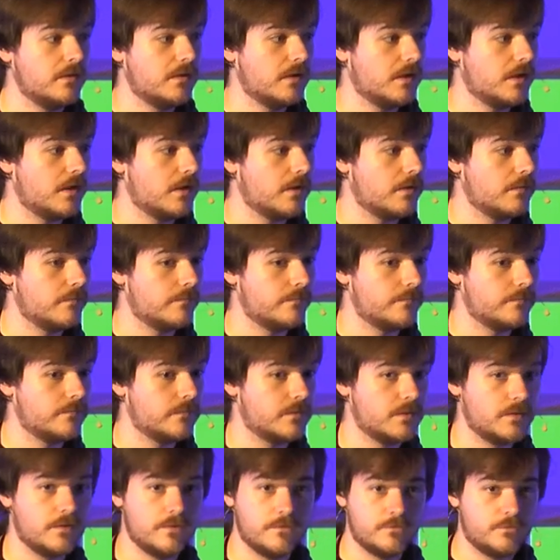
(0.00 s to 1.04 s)
Um,
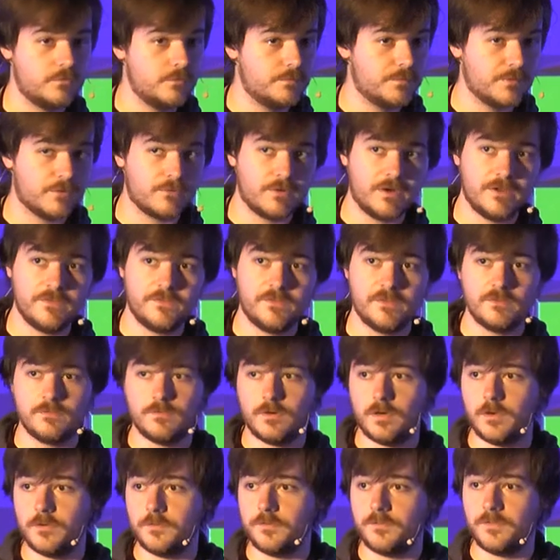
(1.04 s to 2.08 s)
Super crazy
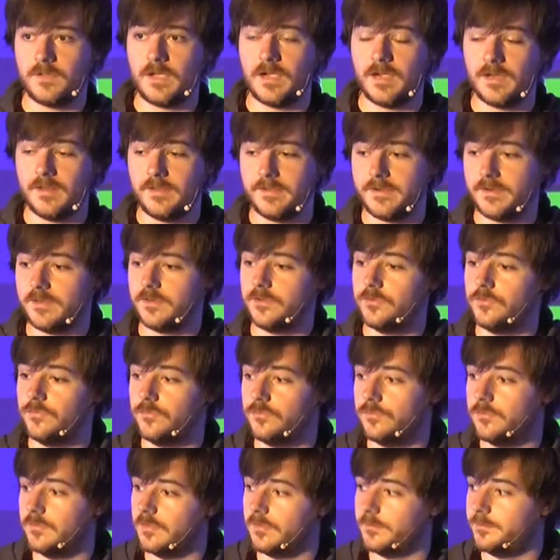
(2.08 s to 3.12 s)
growth, highly
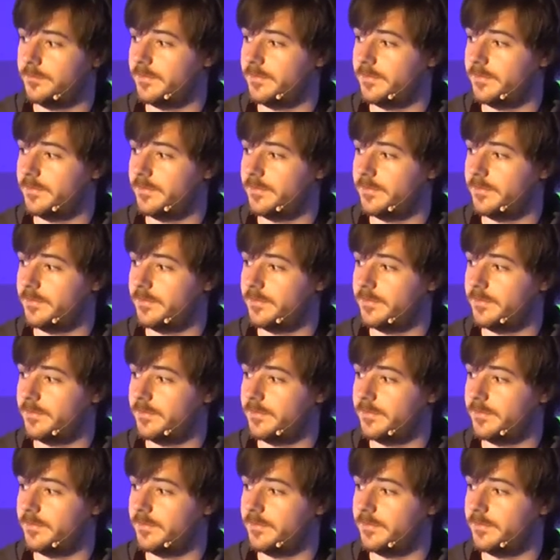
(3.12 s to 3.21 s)
unusual,